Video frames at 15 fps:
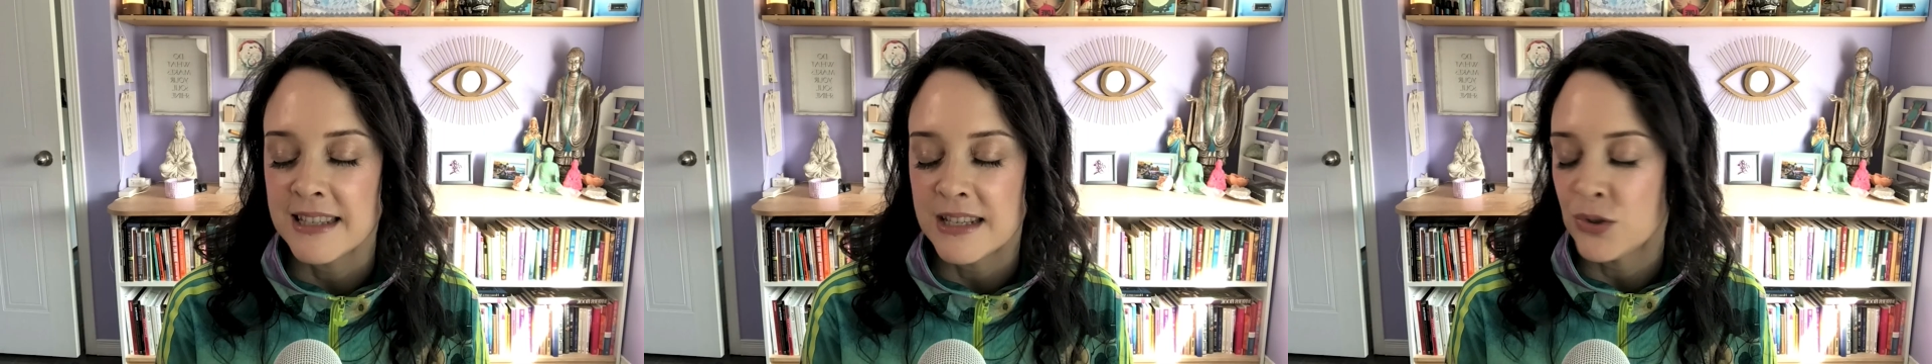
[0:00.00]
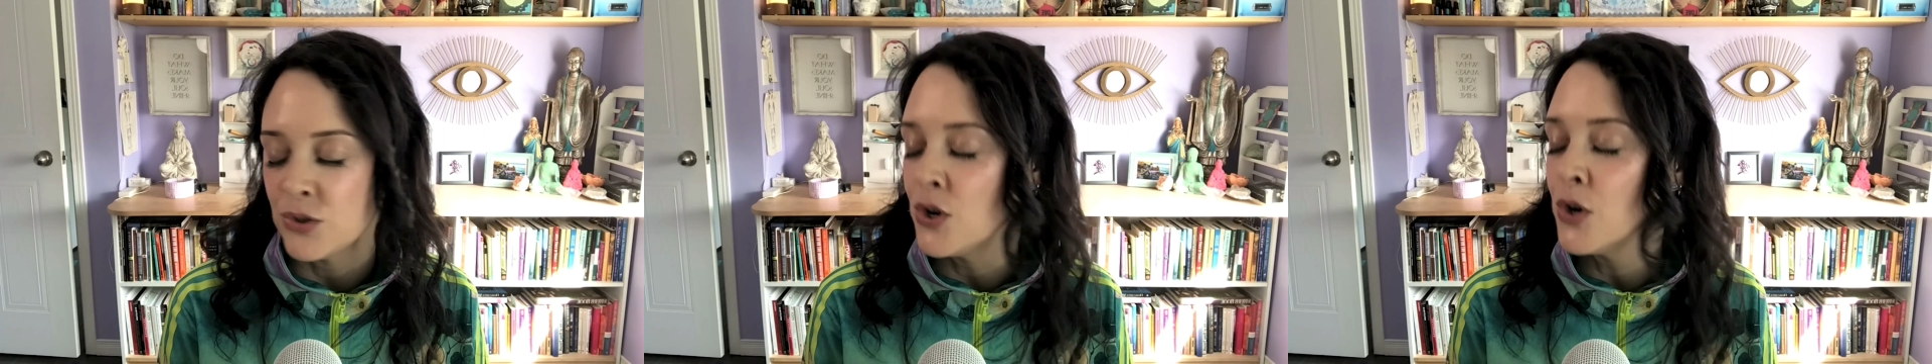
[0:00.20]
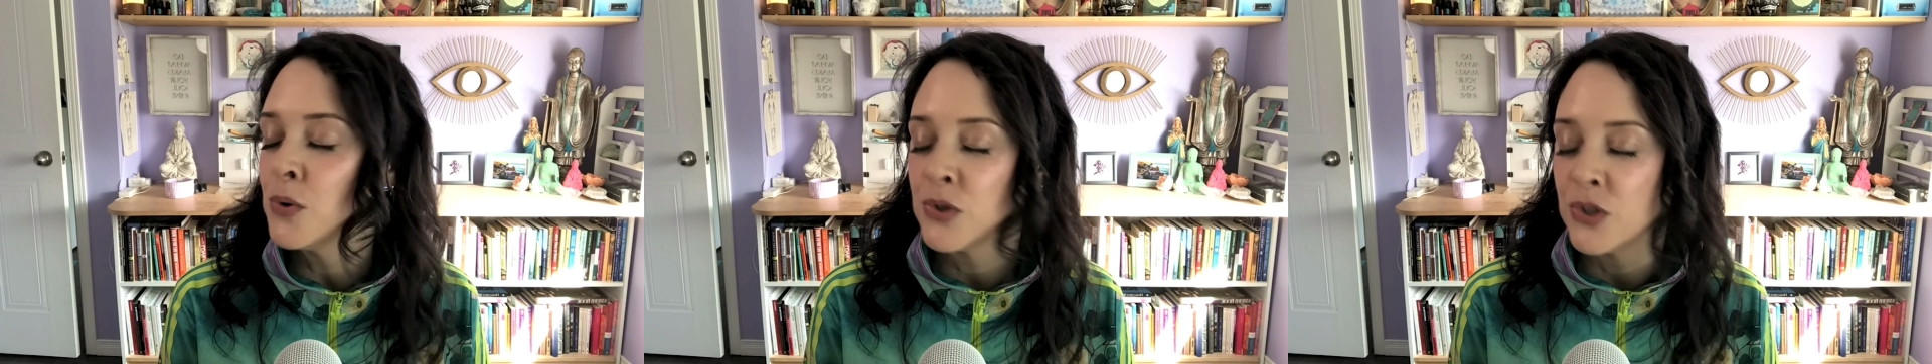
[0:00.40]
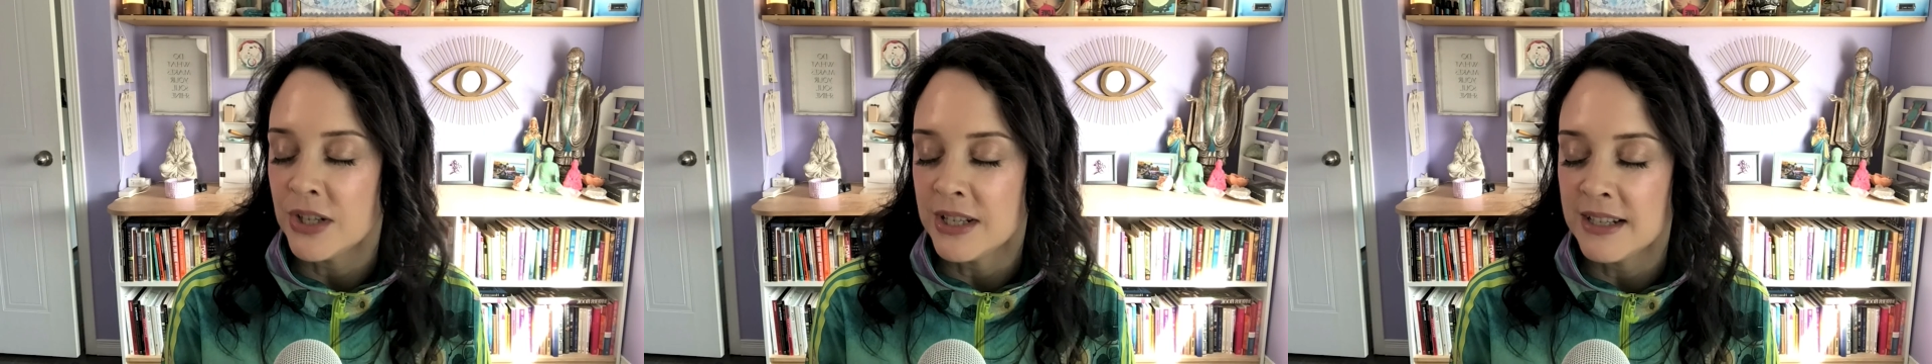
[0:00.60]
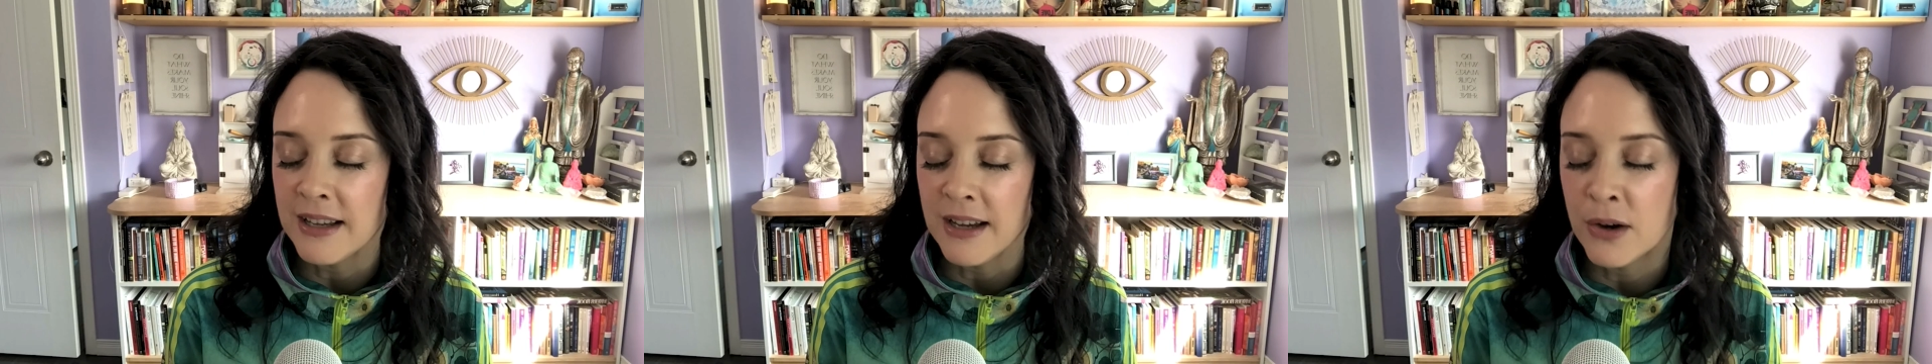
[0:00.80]
this
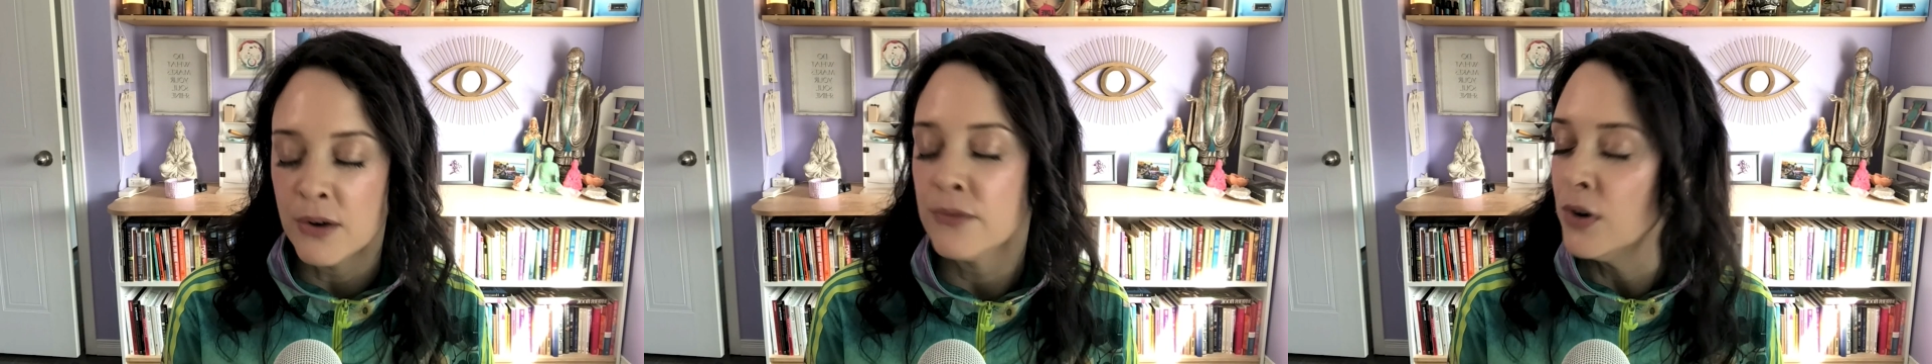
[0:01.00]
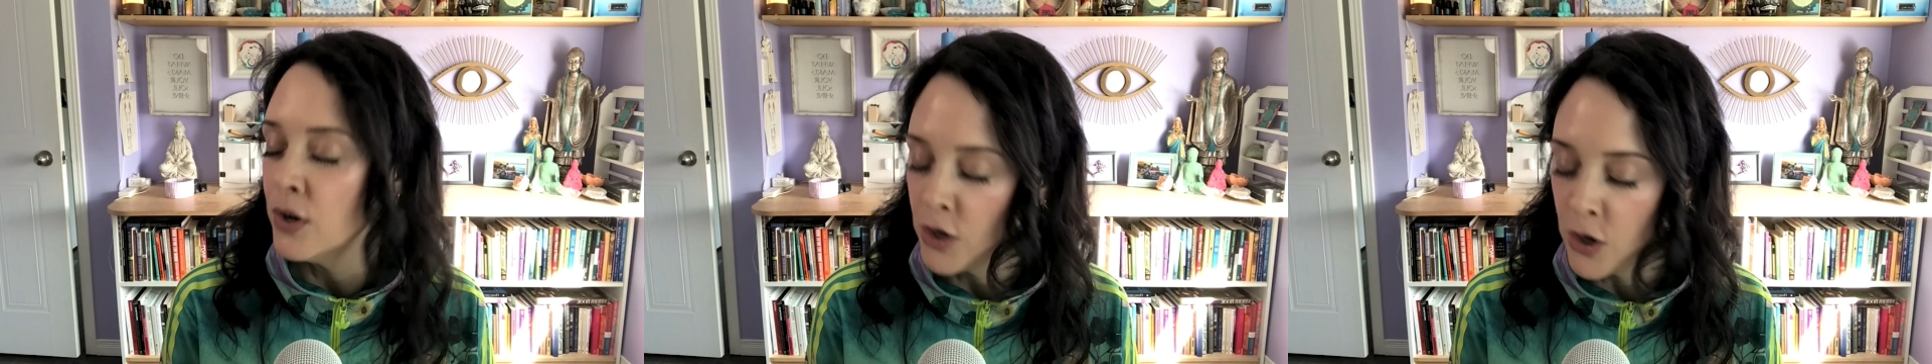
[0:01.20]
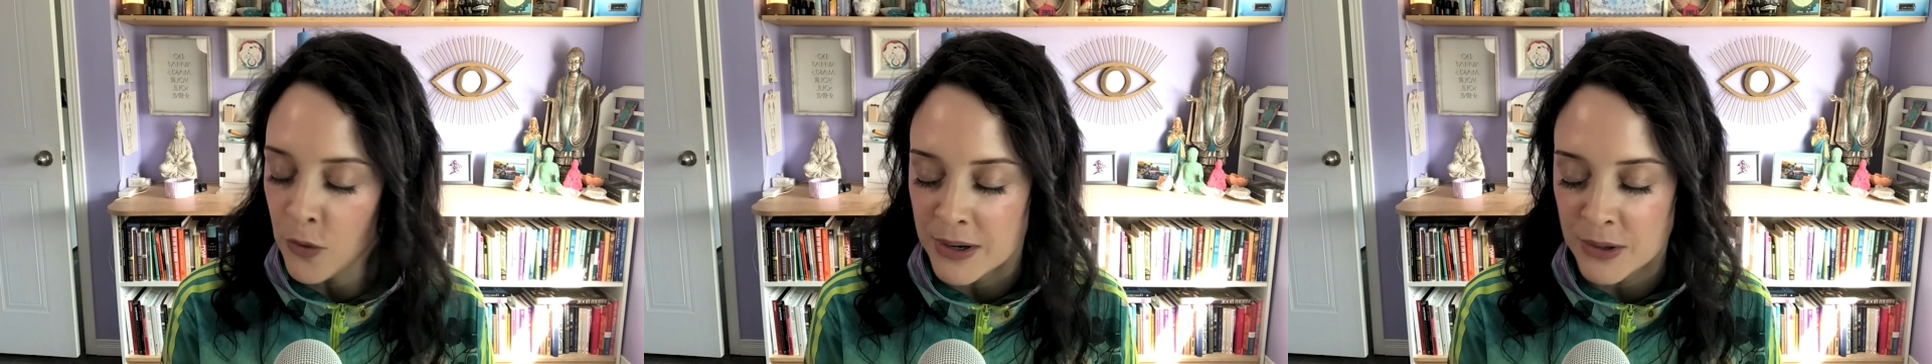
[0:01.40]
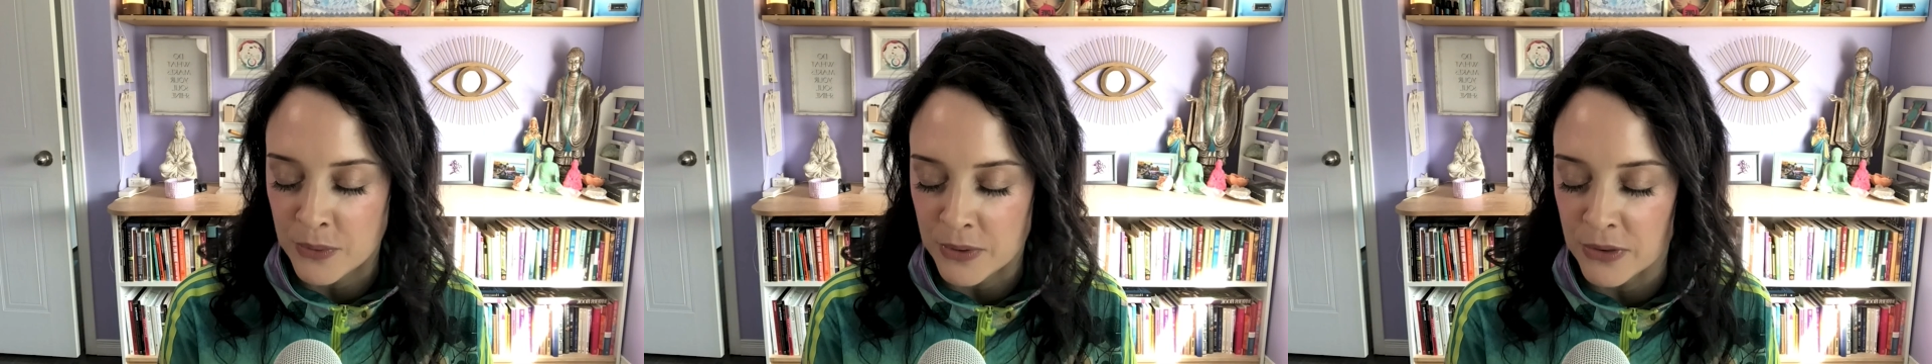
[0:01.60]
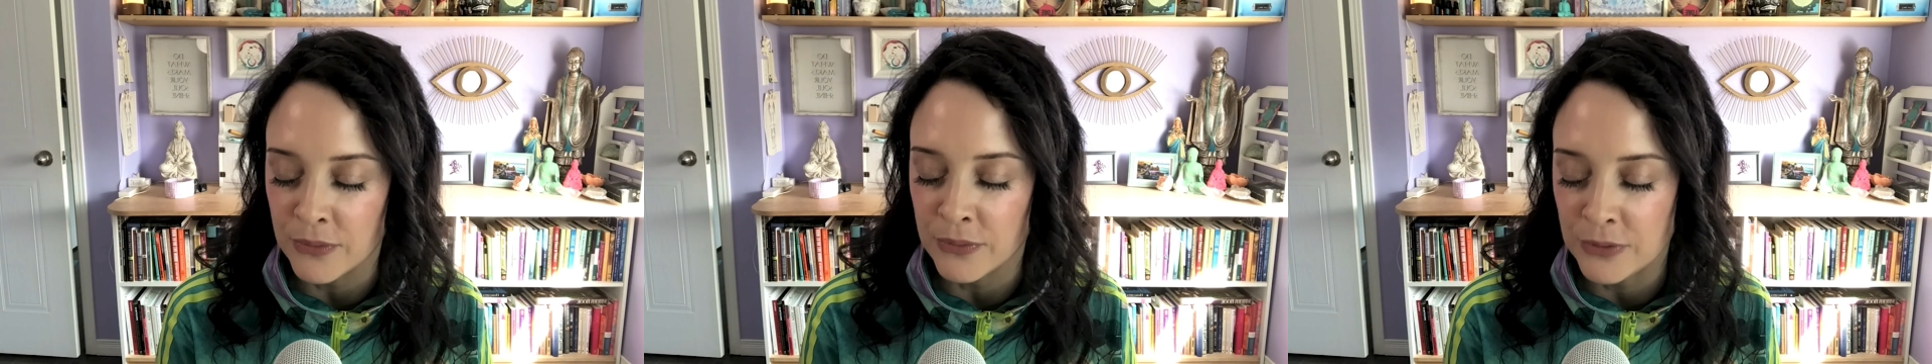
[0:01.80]
notion of going
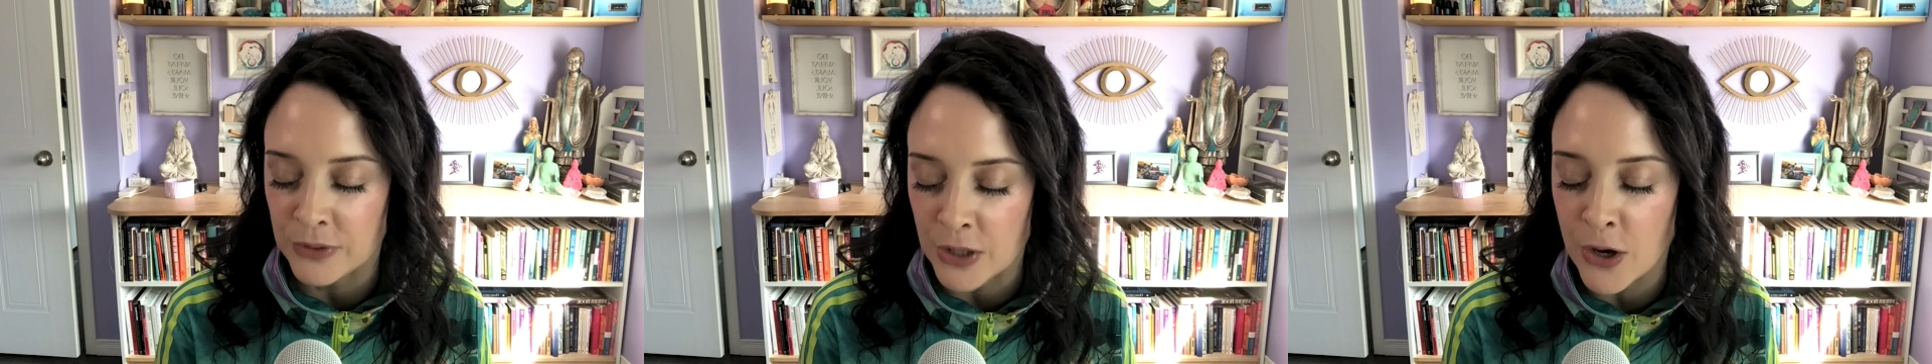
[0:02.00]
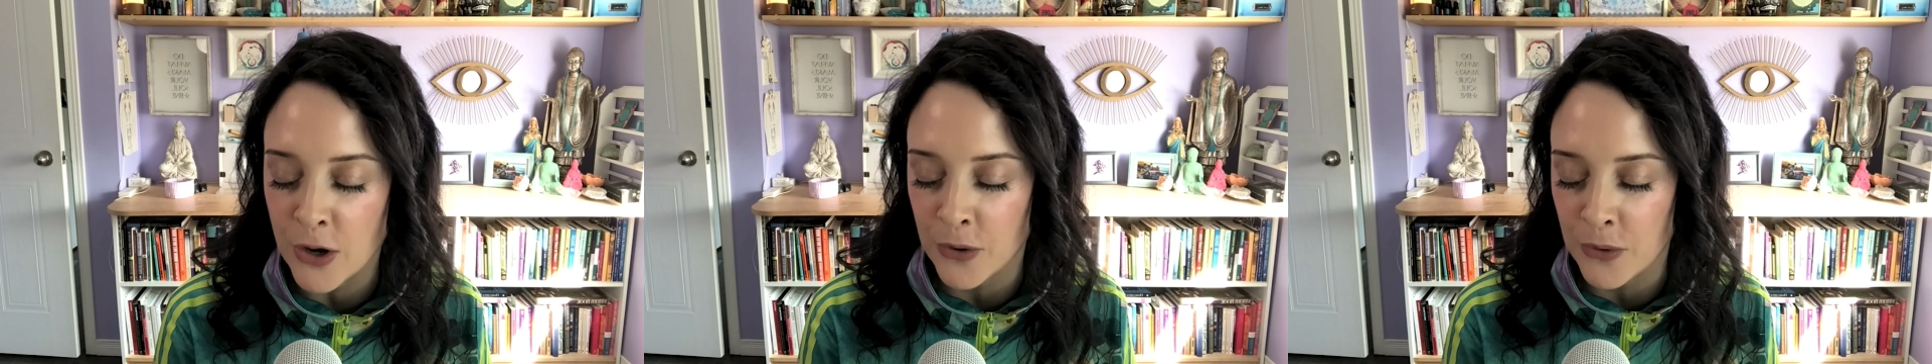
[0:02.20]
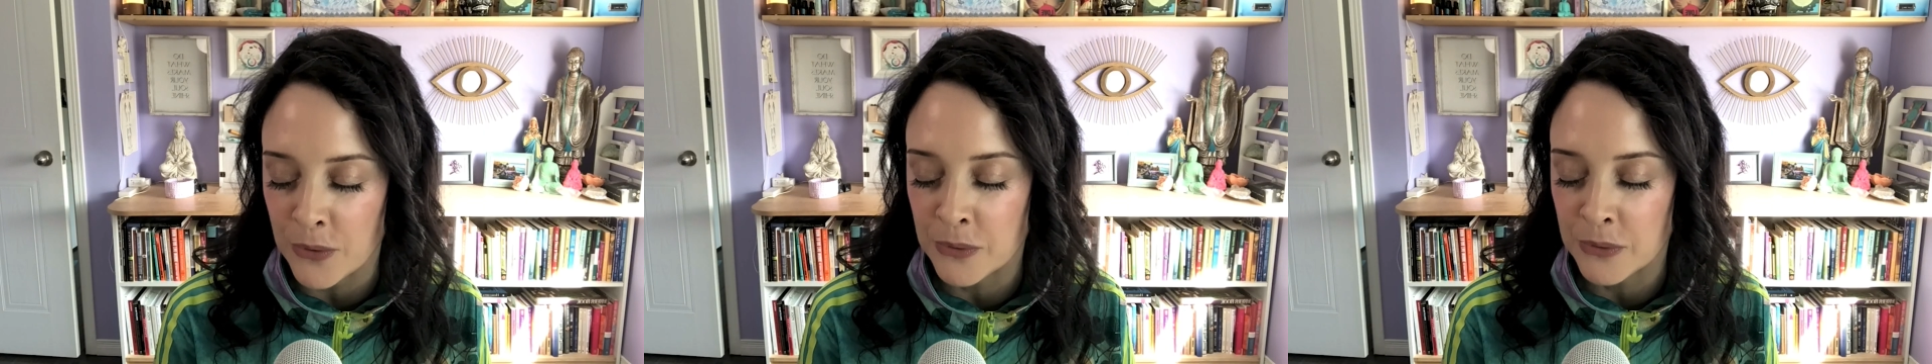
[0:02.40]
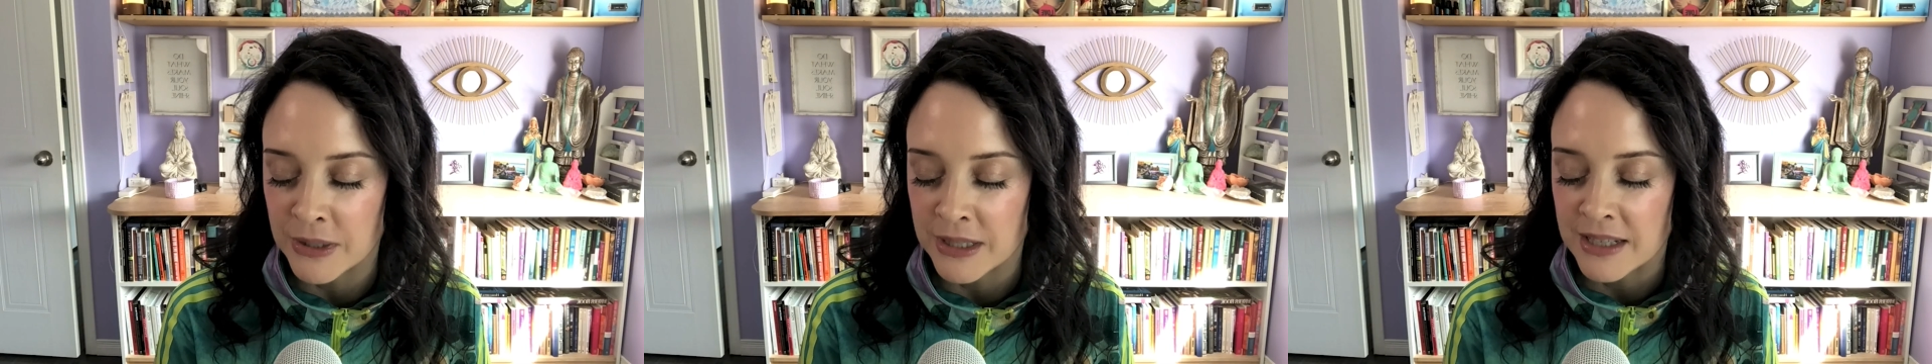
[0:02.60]
with the flow